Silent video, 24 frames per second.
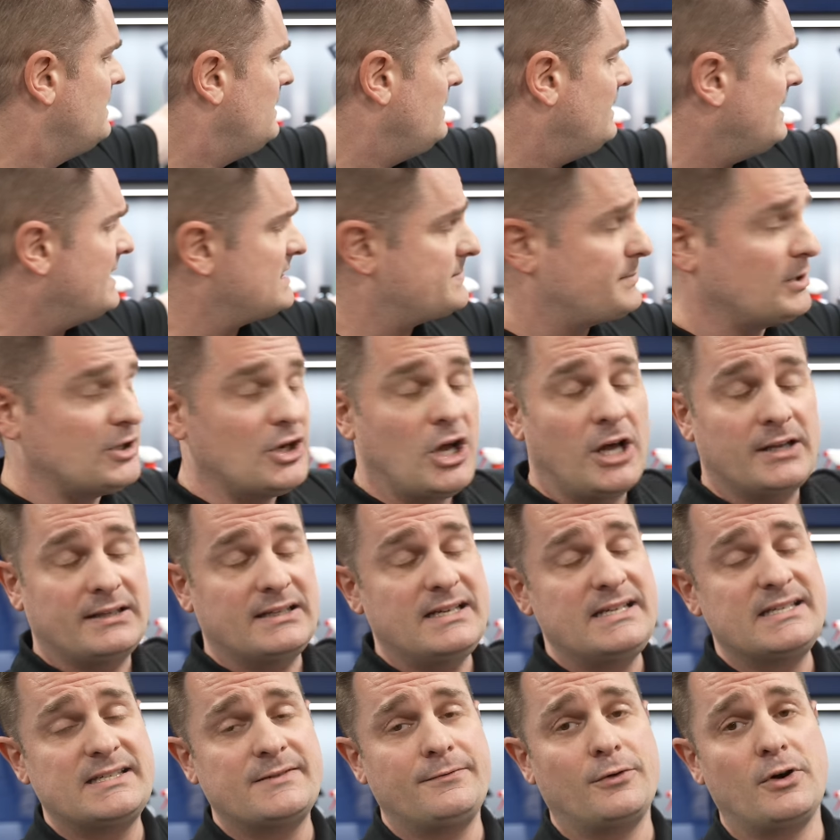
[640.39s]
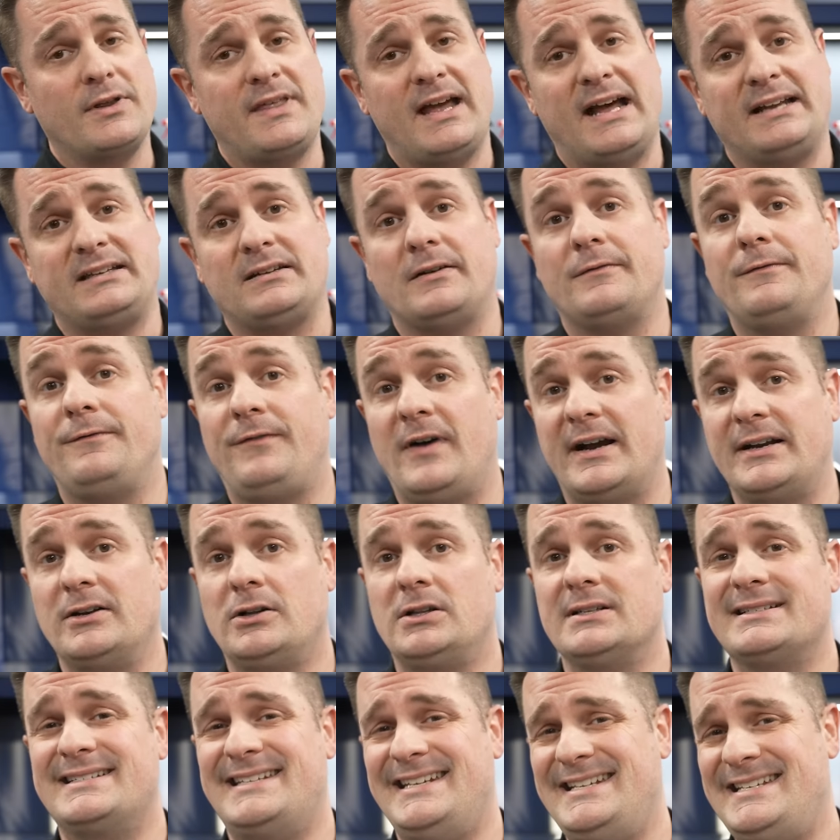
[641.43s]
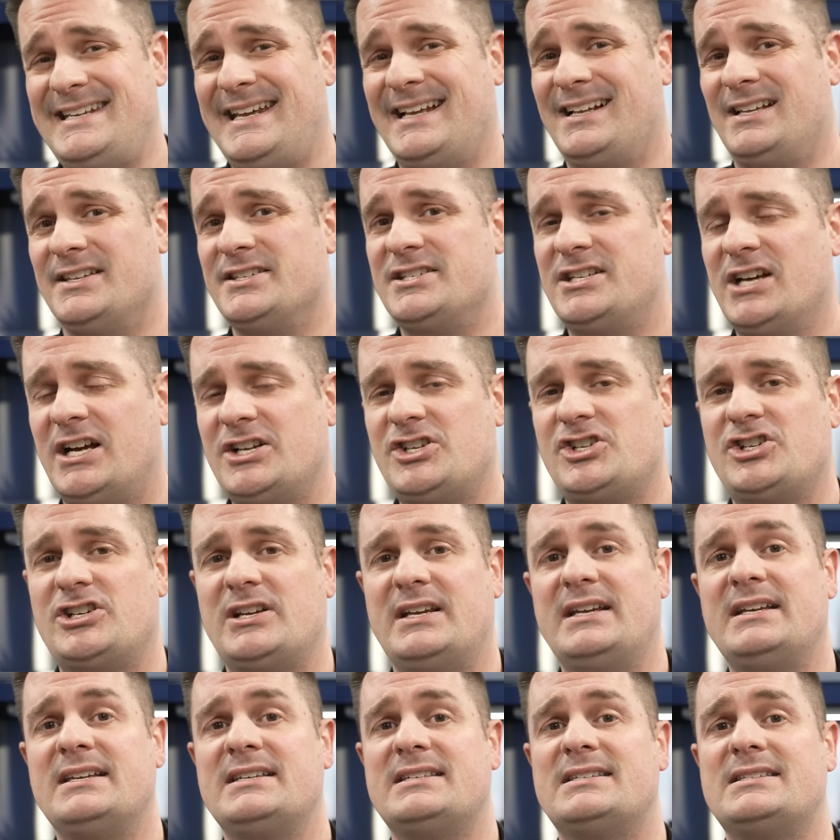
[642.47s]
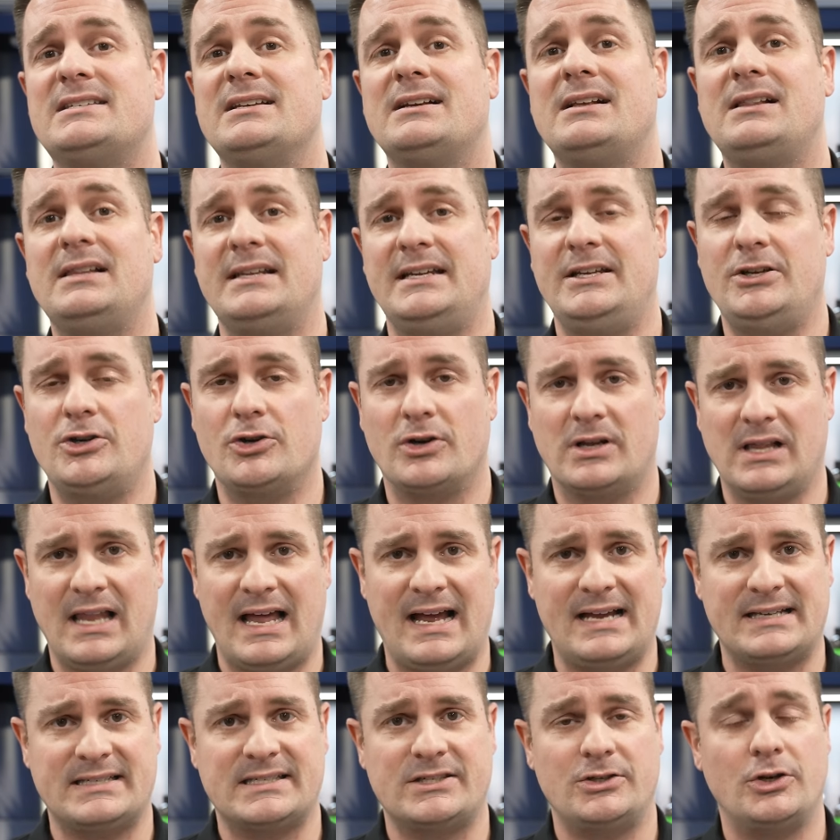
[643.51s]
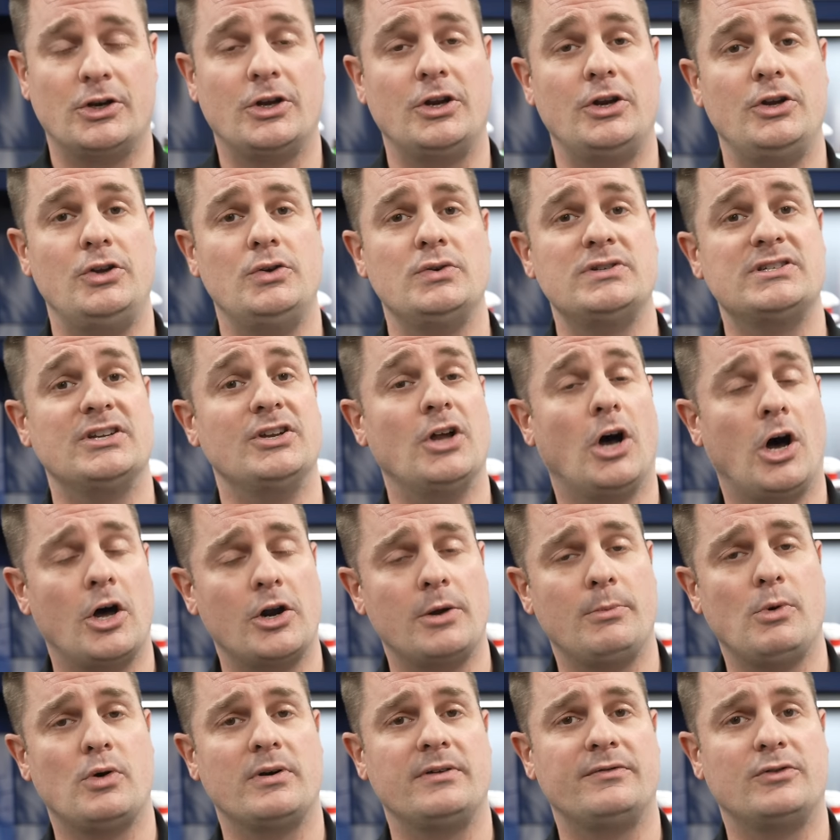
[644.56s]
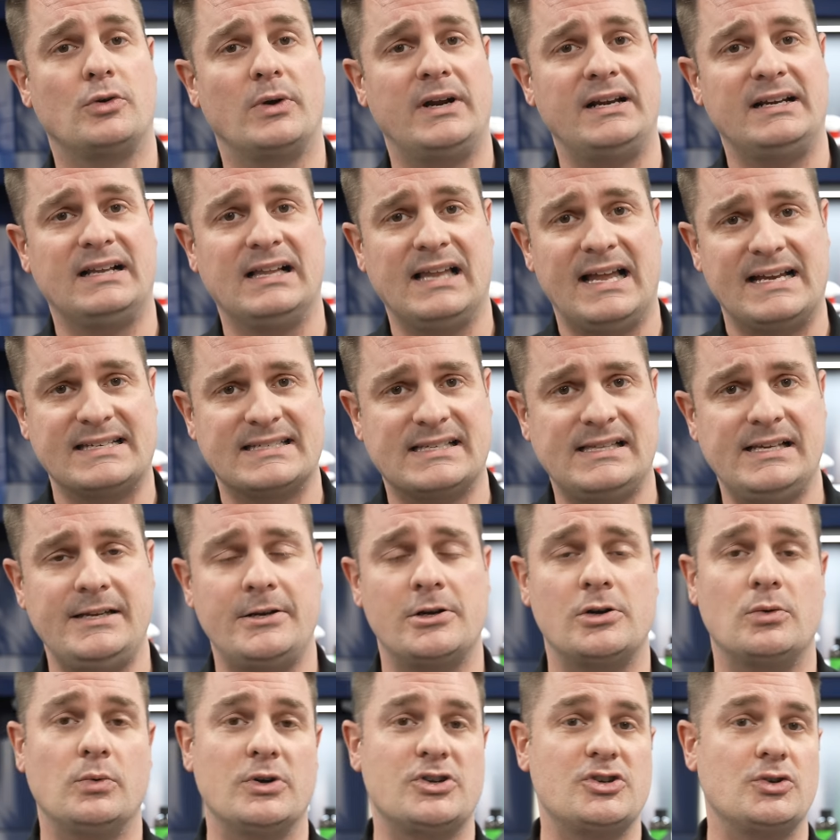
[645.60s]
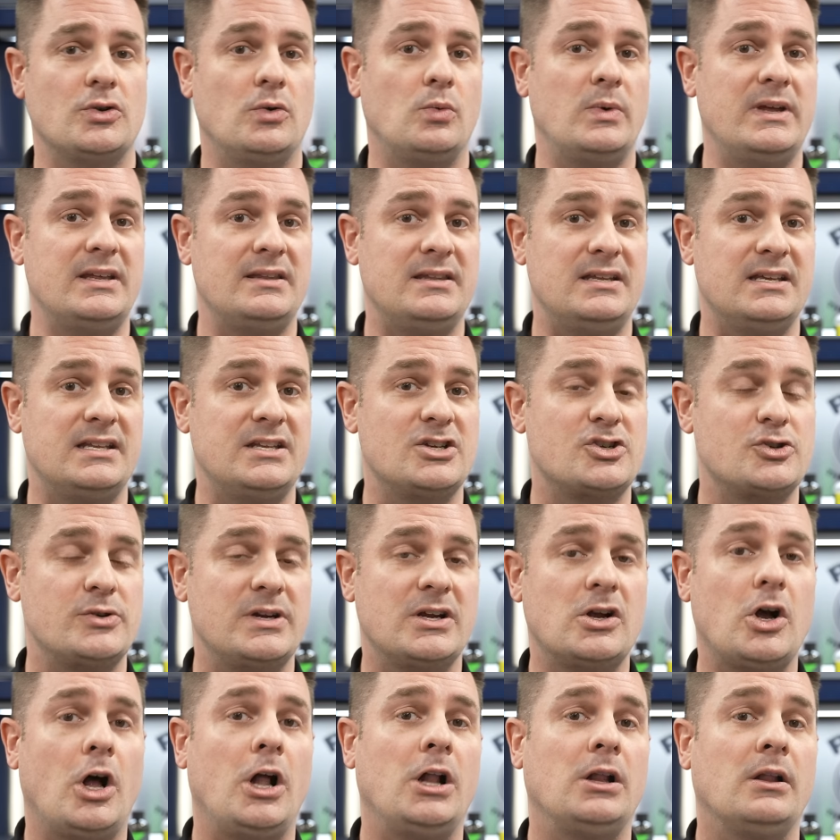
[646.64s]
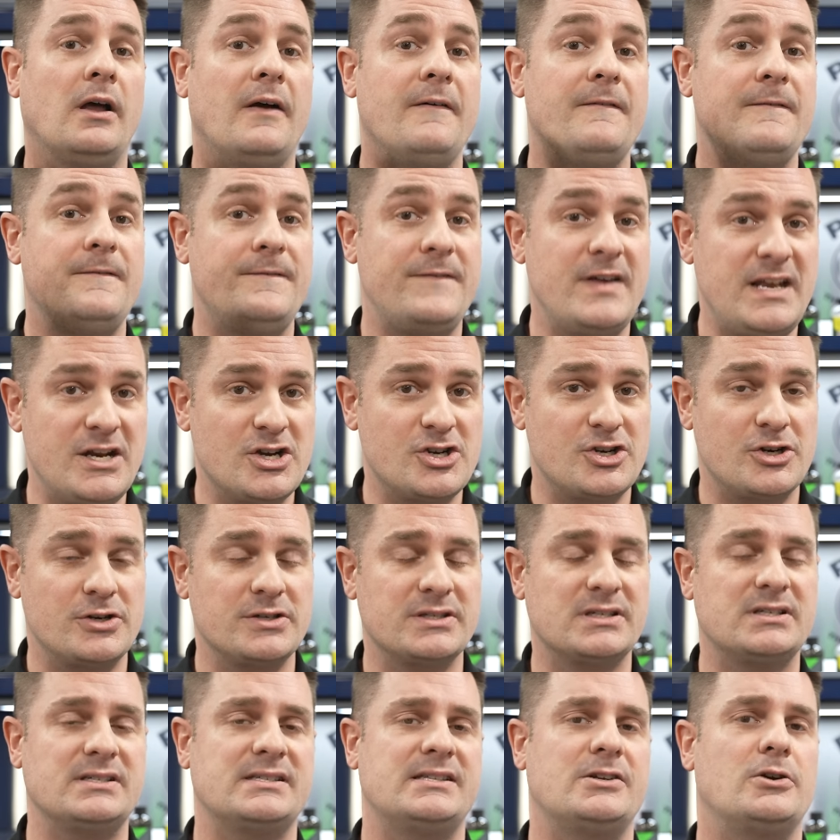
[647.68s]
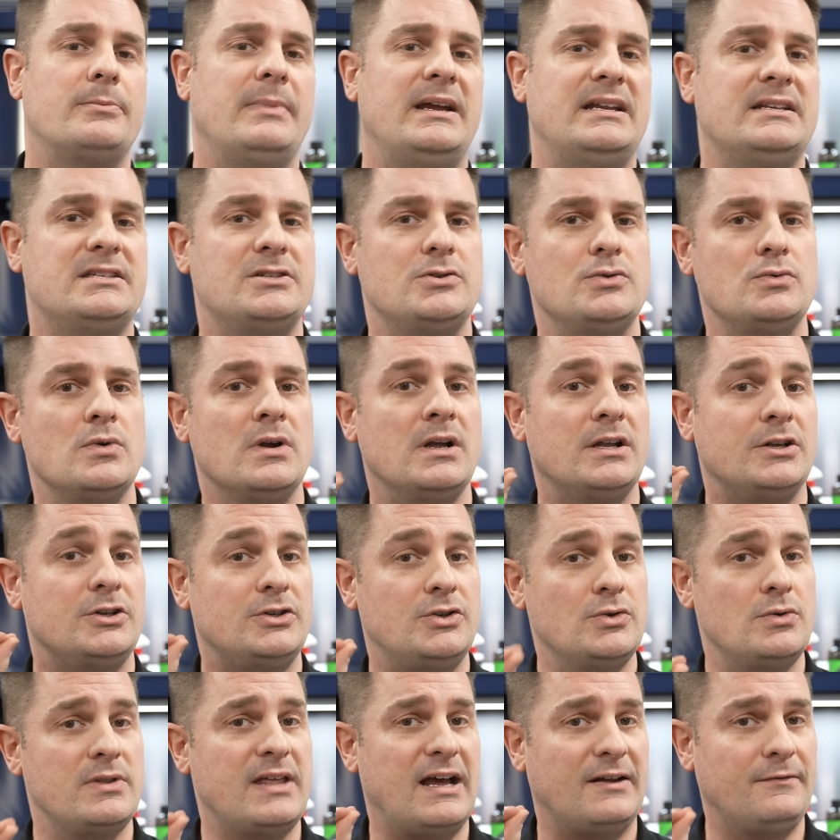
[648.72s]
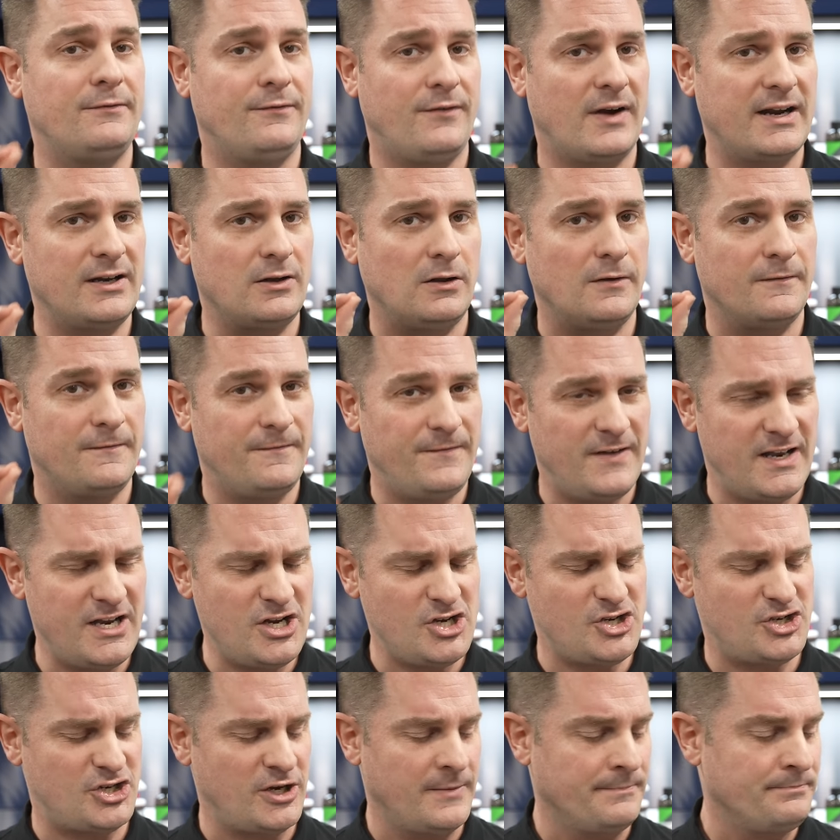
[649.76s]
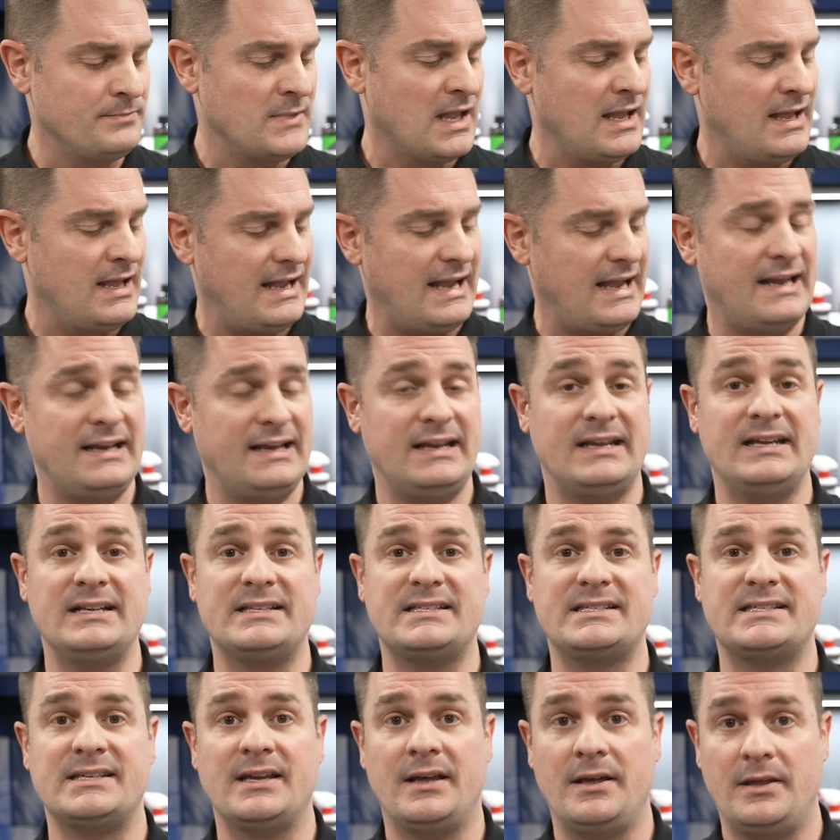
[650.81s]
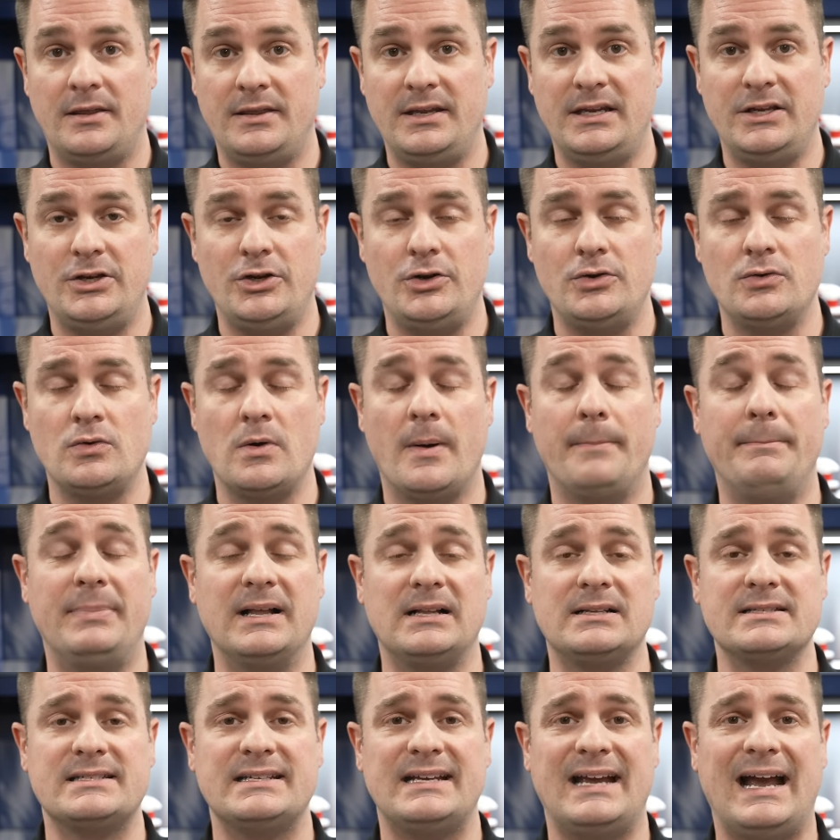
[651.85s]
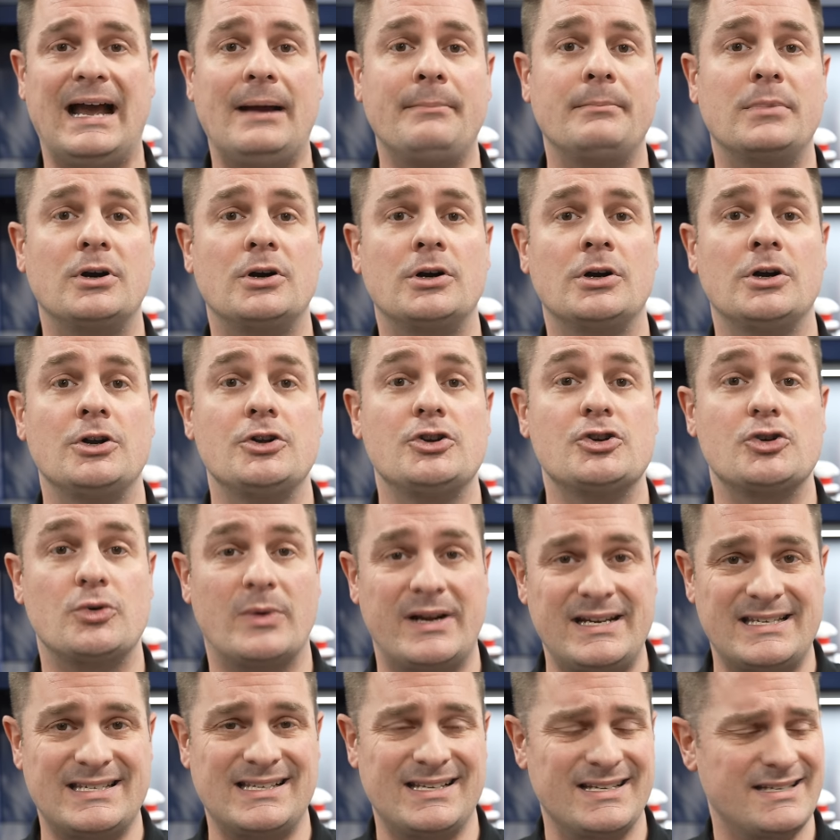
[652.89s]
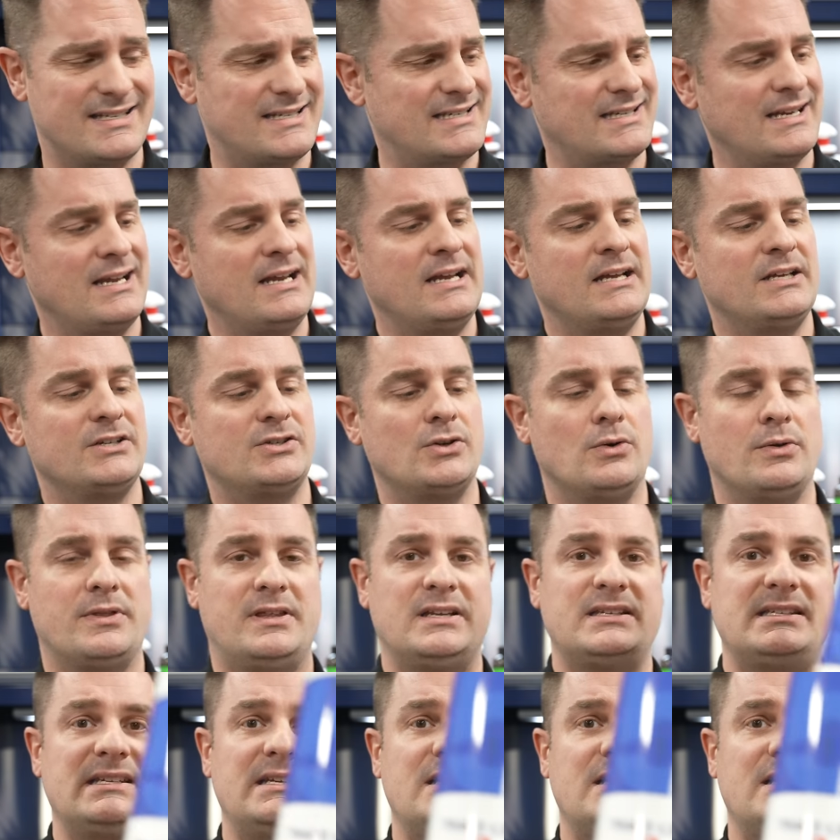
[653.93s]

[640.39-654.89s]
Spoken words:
Last but not least, for that final detailed touch, is to clean your glass. You're going to use an automotive grade glass cleaner, which we in the industry call finishers, because they're made to do that final finish. And it's the new Built Hamber Traceless. So this